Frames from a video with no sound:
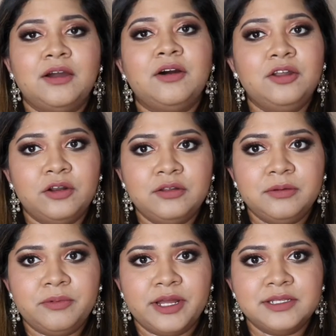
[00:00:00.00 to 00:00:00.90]
Now a lot of the
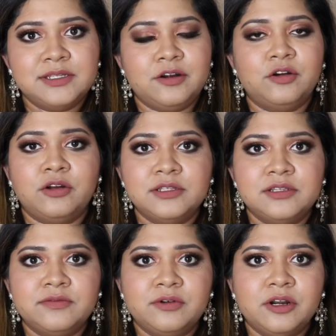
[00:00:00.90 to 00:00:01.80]
brands that are on
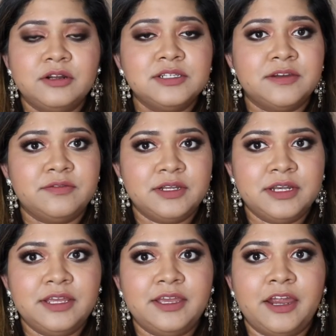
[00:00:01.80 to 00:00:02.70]
Sephora
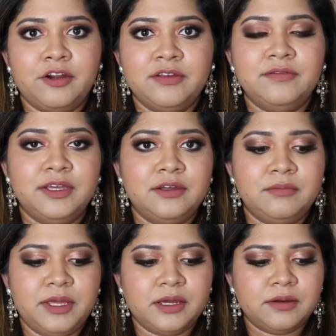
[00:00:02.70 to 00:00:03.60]
definitely carry vegan
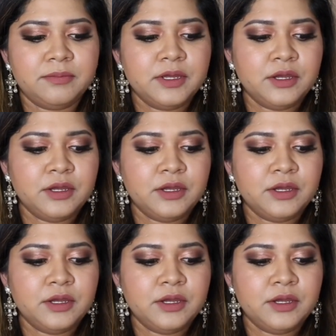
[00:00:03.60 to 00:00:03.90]
makeup,